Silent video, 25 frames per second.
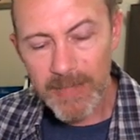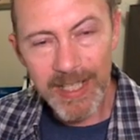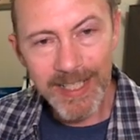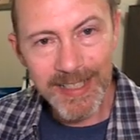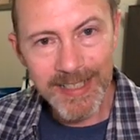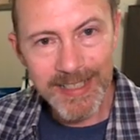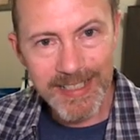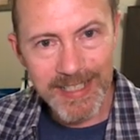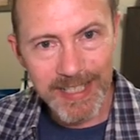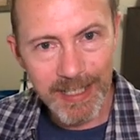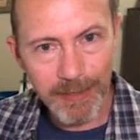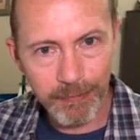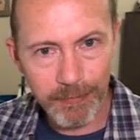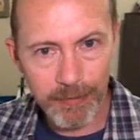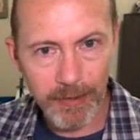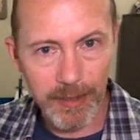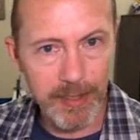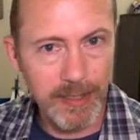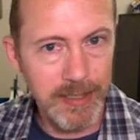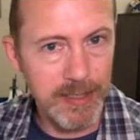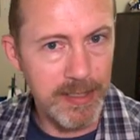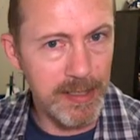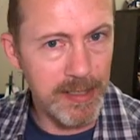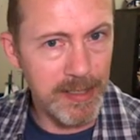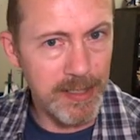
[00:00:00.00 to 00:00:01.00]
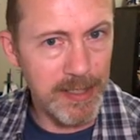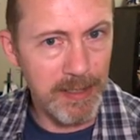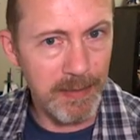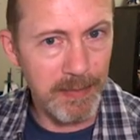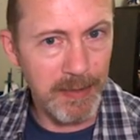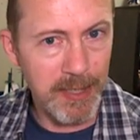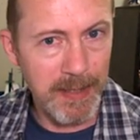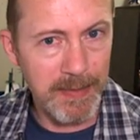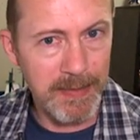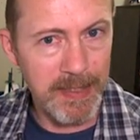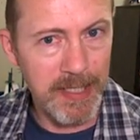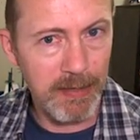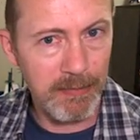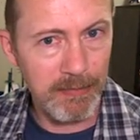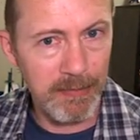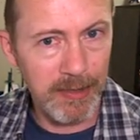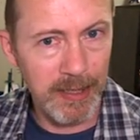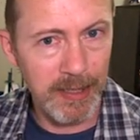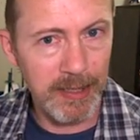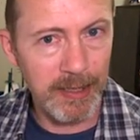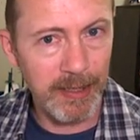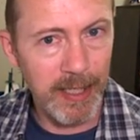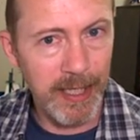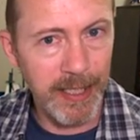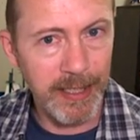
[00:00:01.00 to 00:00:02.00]
different. Sometimes I really
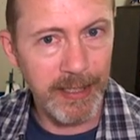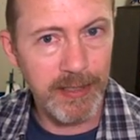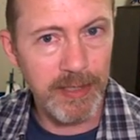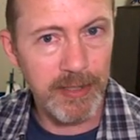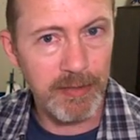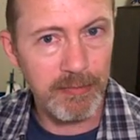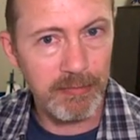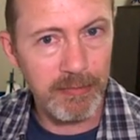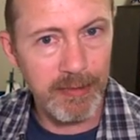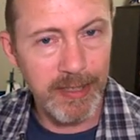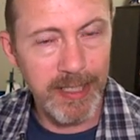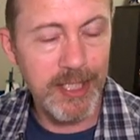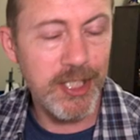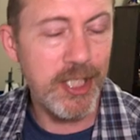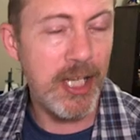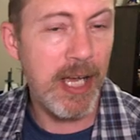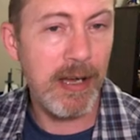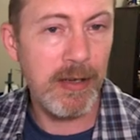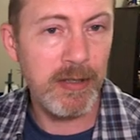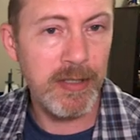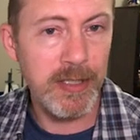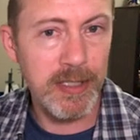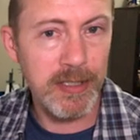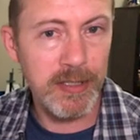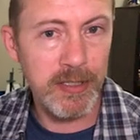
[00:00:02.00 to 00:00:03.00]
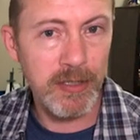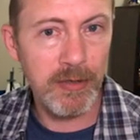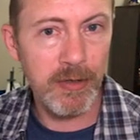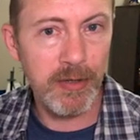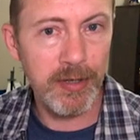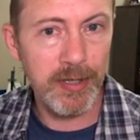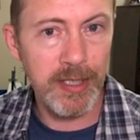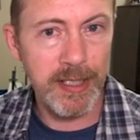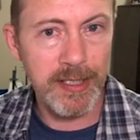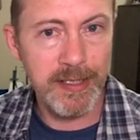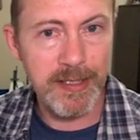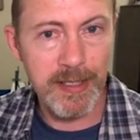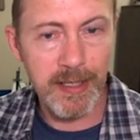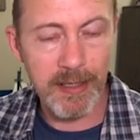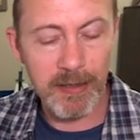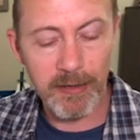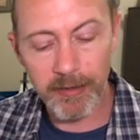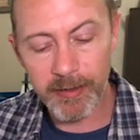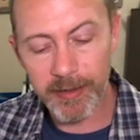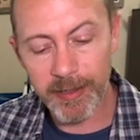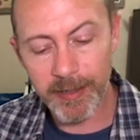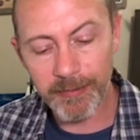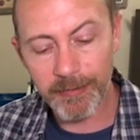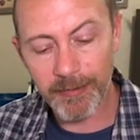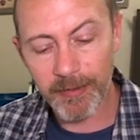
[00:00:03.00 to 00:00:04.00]
like to reach out and do things that are
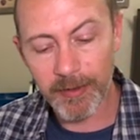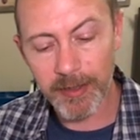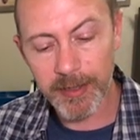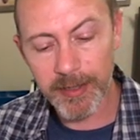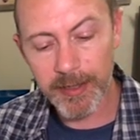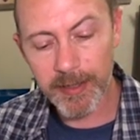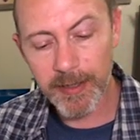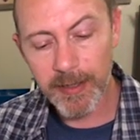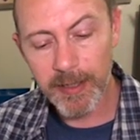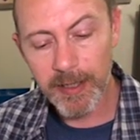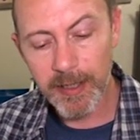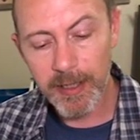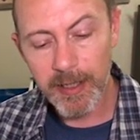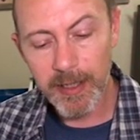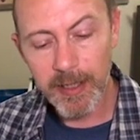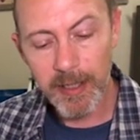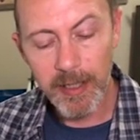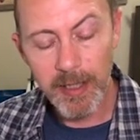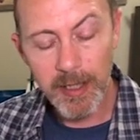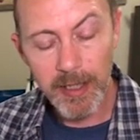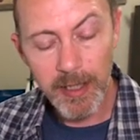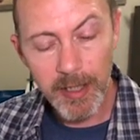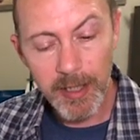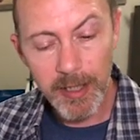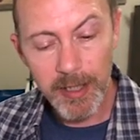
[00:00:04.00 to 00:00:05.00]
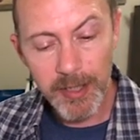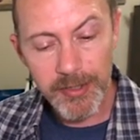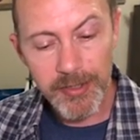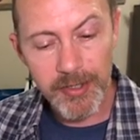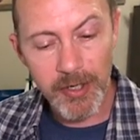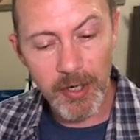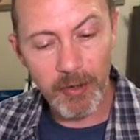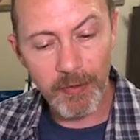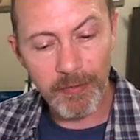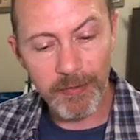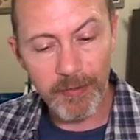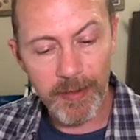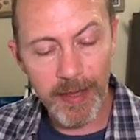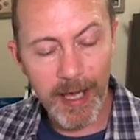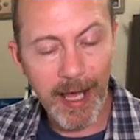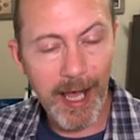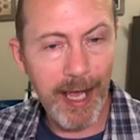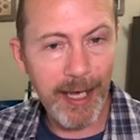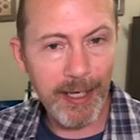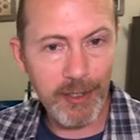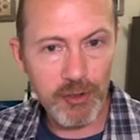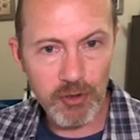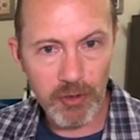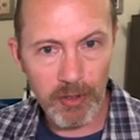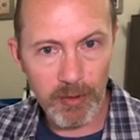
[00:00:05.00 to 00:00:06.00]
different. So for the
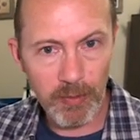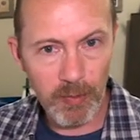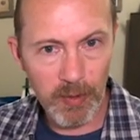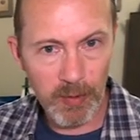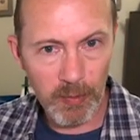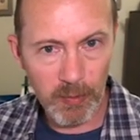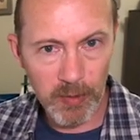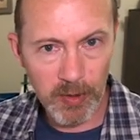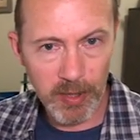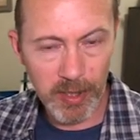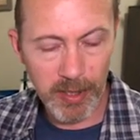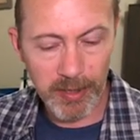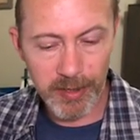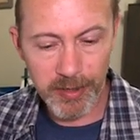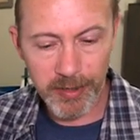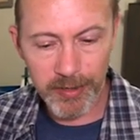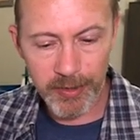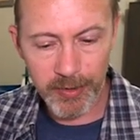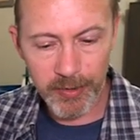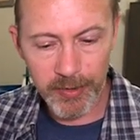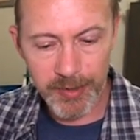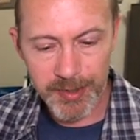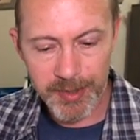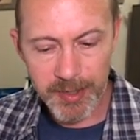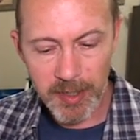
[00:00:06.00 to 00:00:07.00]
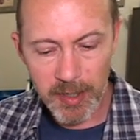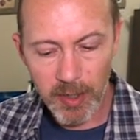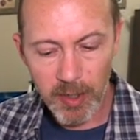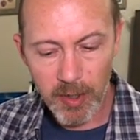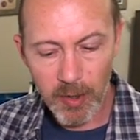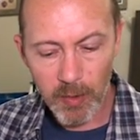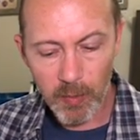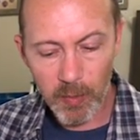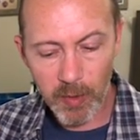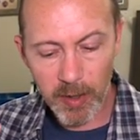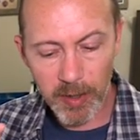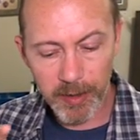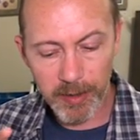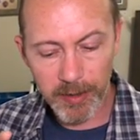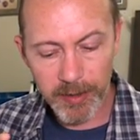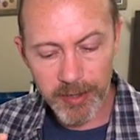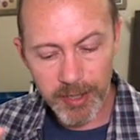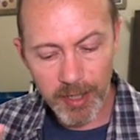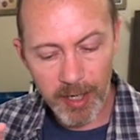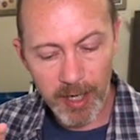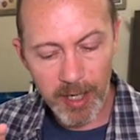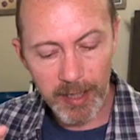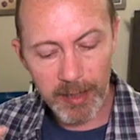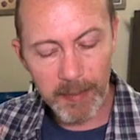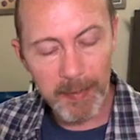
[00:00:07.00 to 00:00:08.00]
Hydra, what we're going to do is we're going to
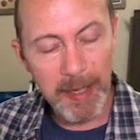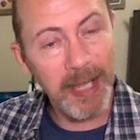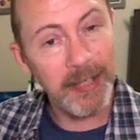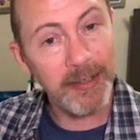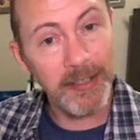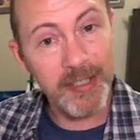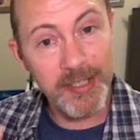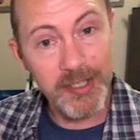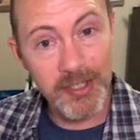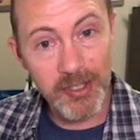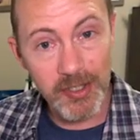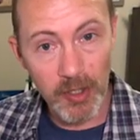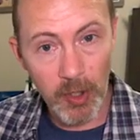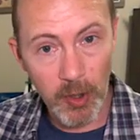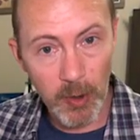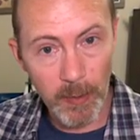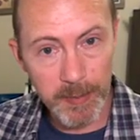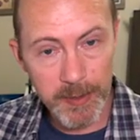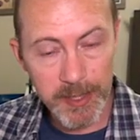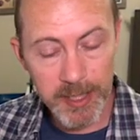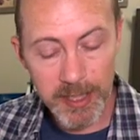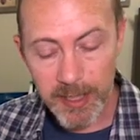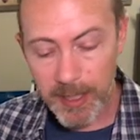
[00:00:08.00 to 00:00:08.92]
talk about the sculpt,